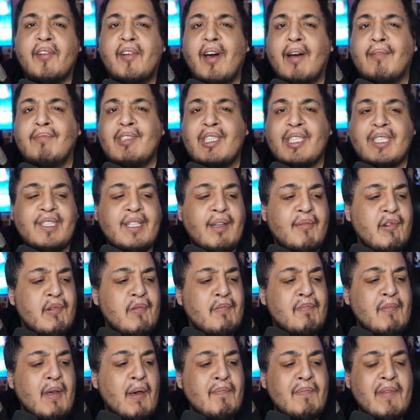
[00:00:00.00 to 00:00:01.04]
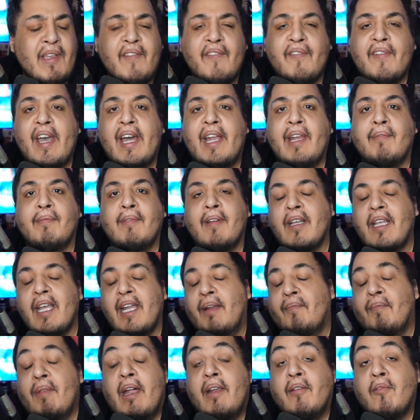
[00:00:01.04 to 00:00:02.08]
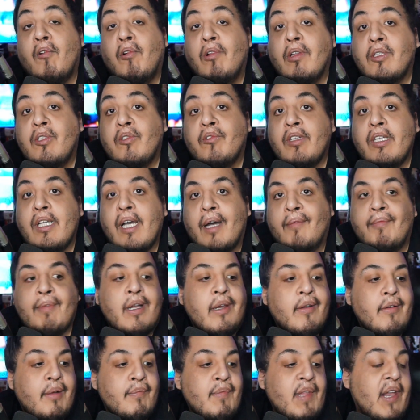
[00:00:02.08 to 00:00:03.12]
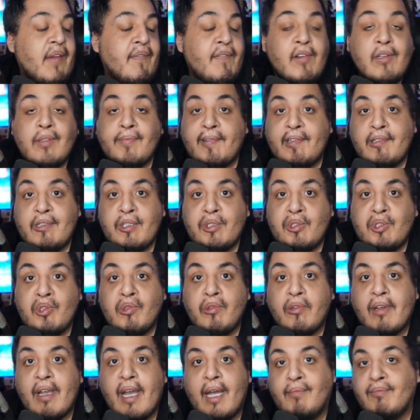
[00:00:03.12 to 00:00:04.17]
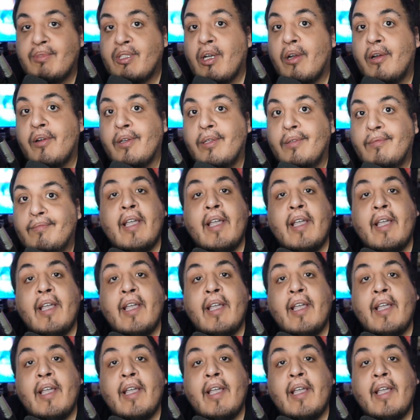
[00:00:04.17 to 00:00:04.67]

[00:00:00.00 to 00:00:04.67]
don't know. I'm just never a big fan of, again, I'm not a Call of Duty guy. I'm not a first-person shooter guy. I'm sorry.